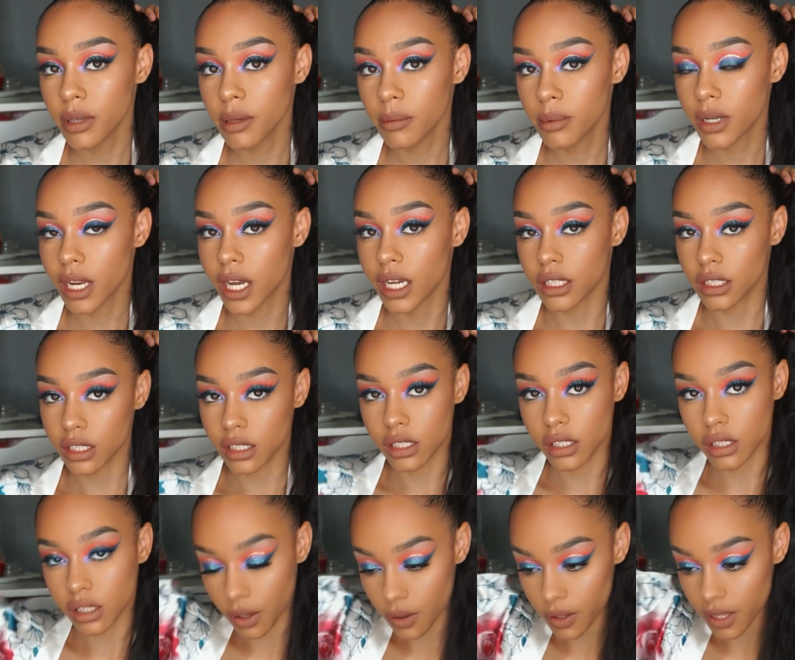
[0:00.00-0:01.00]
people like to
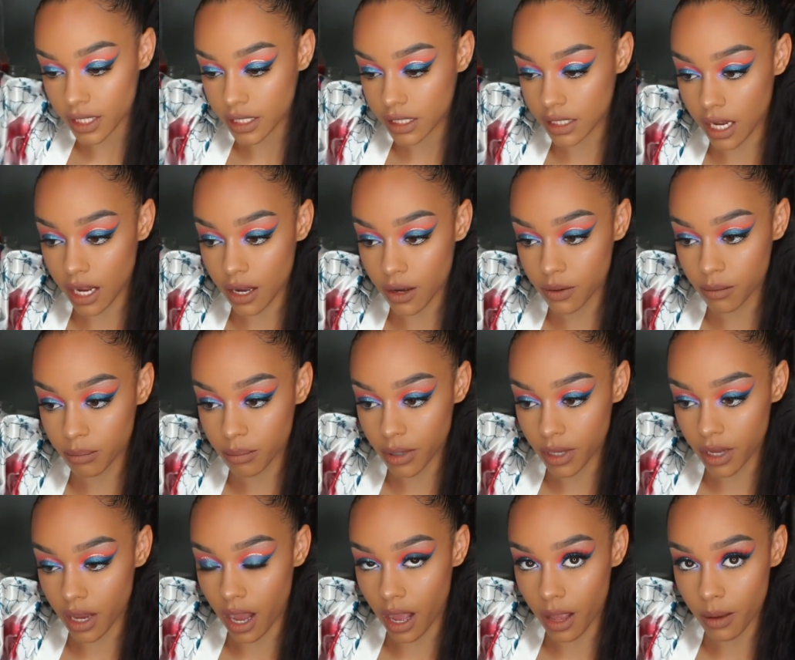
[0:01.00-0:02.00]
sew this down,
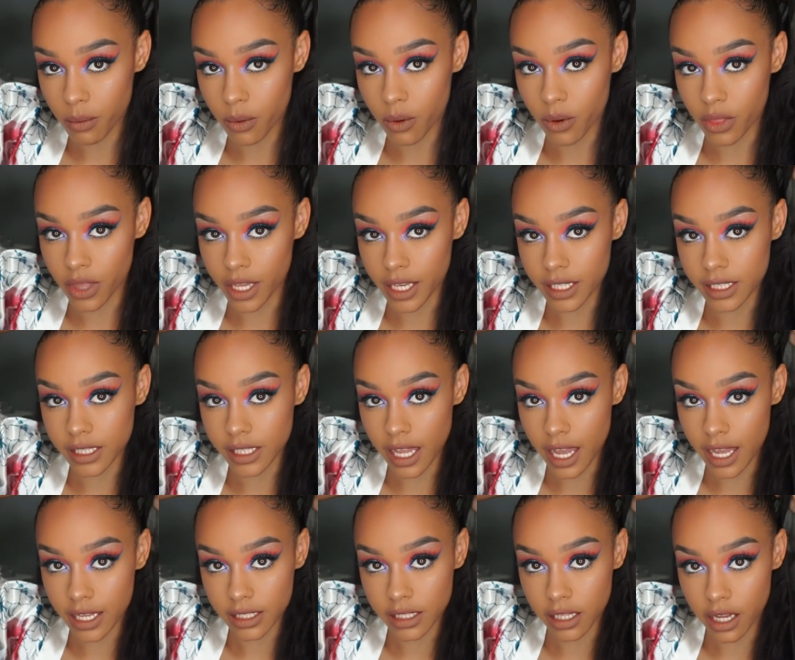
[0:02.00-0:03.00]
but I wore this
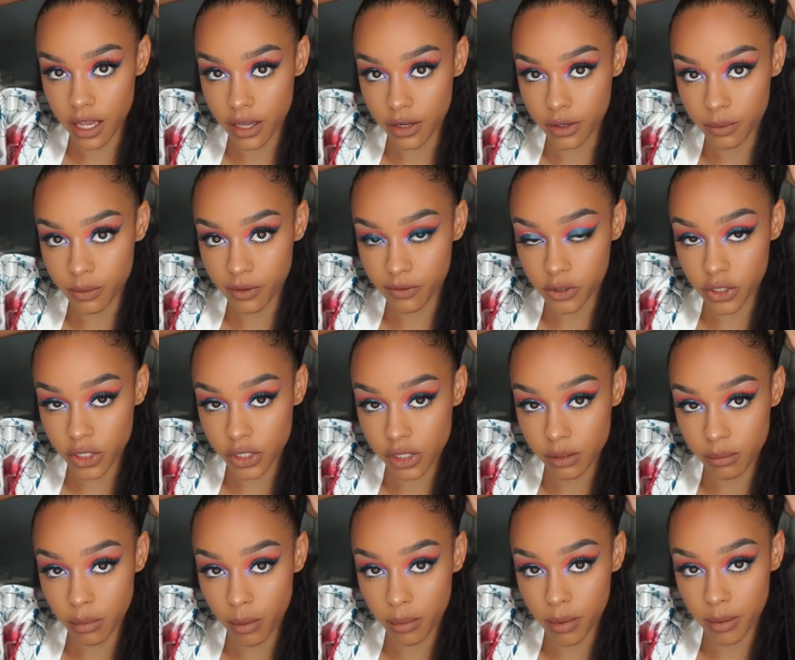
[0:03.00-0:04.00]
hairstyle with
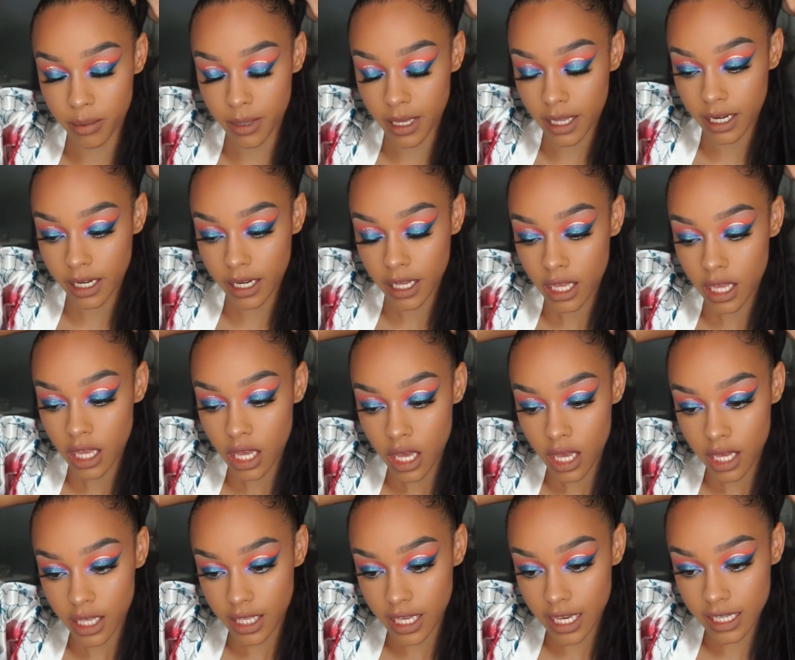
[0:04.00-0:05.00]
just a bobby pin
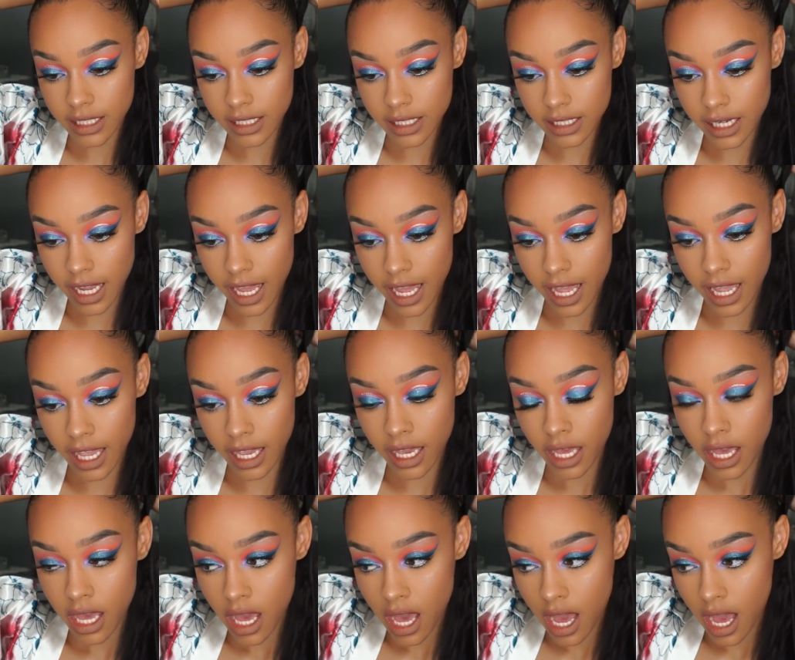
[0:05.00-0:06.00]
yesterday,
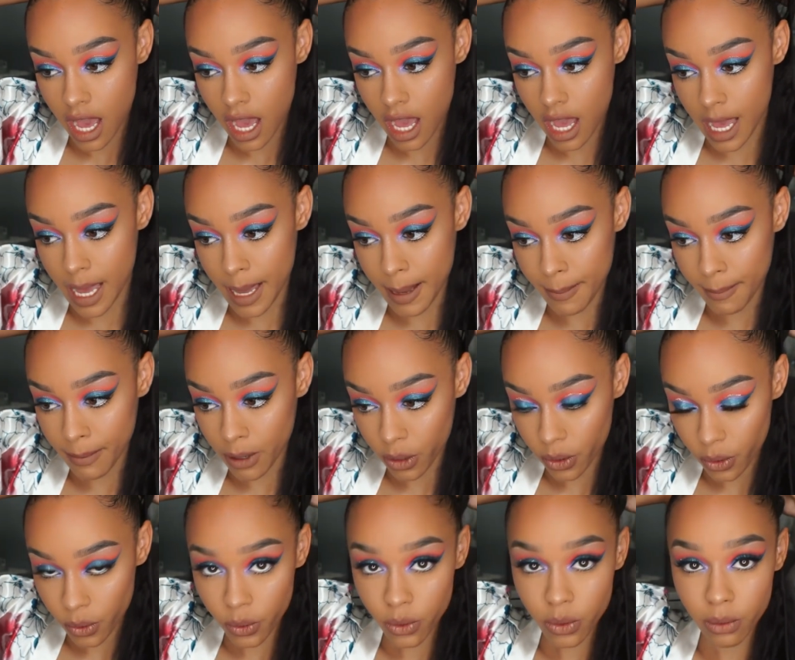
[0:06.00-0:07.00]

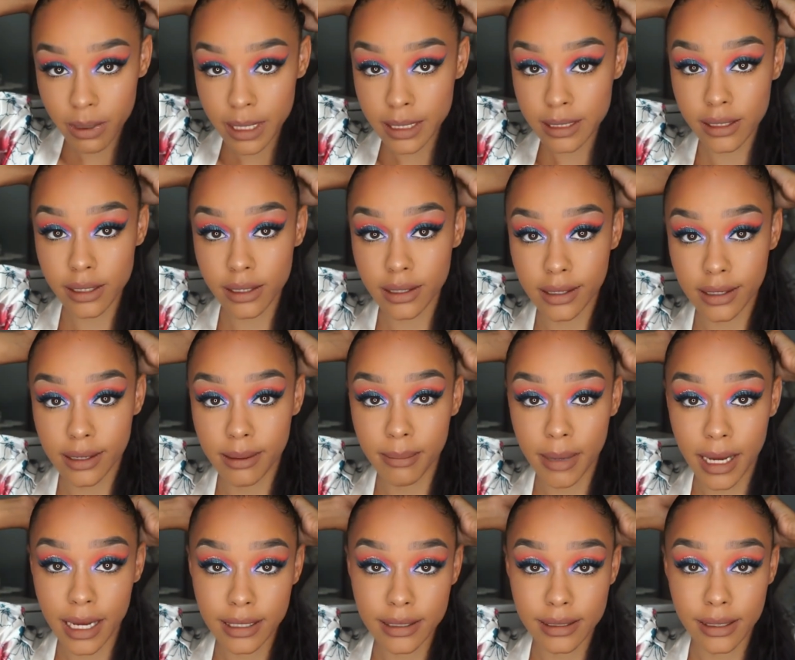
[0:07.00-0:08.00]
all the way to London and
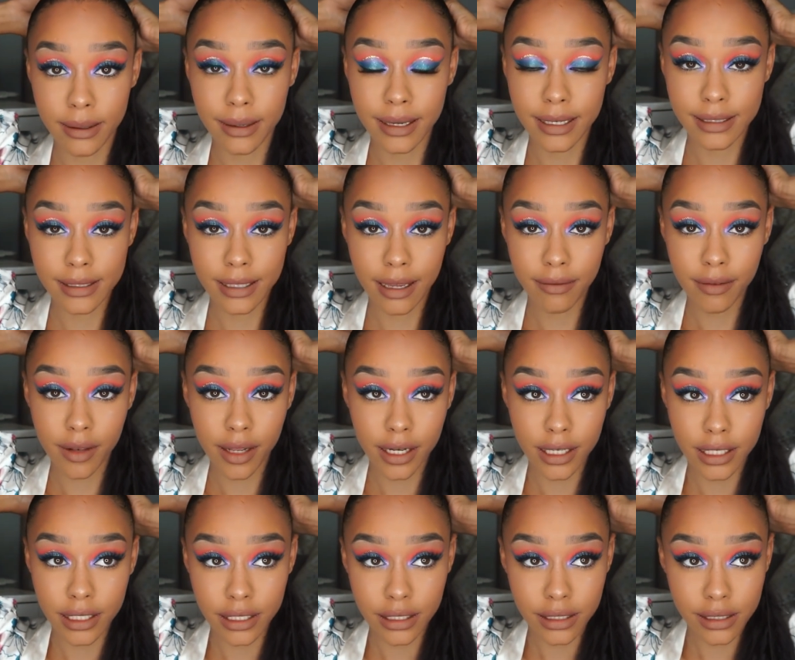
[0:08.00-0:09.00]
back, so it's
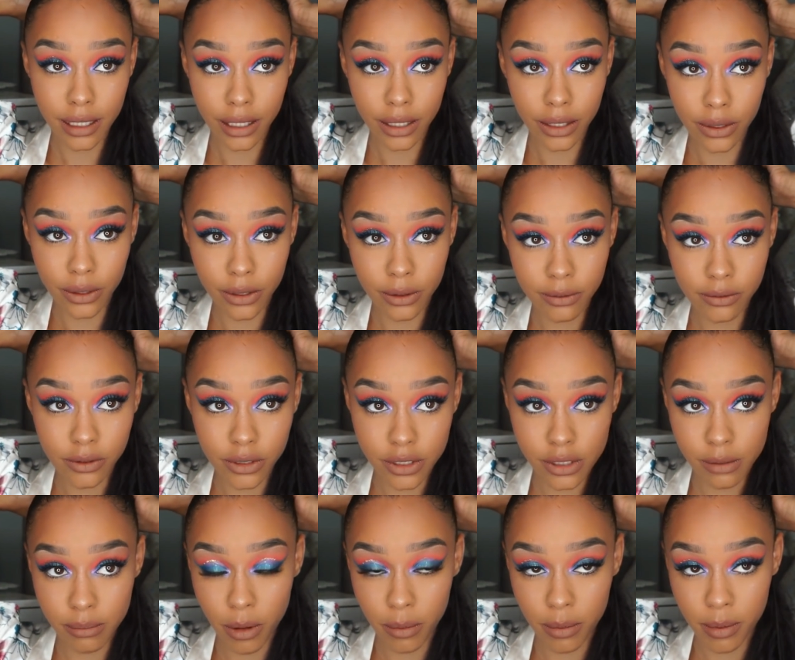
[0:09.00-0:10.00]
definitely secure with
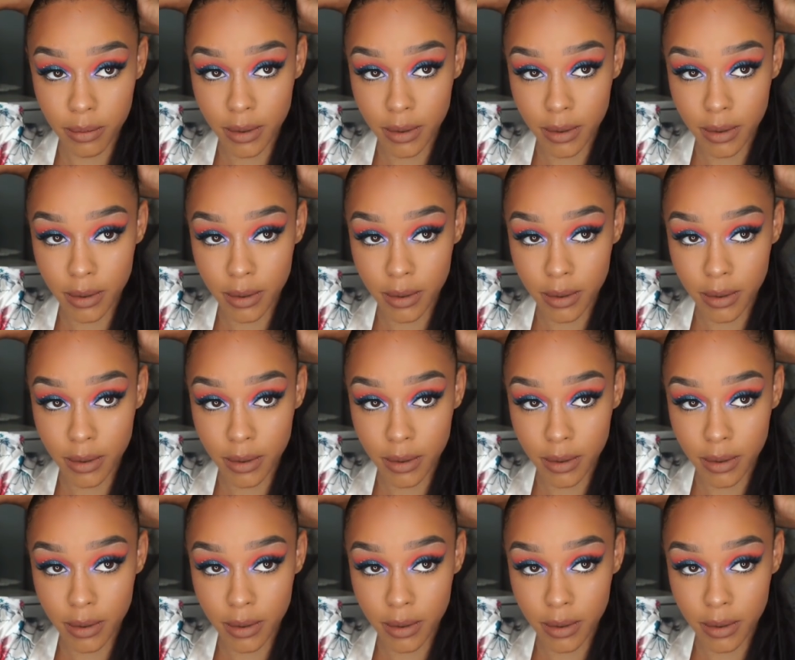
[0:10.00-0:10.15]
just a bobby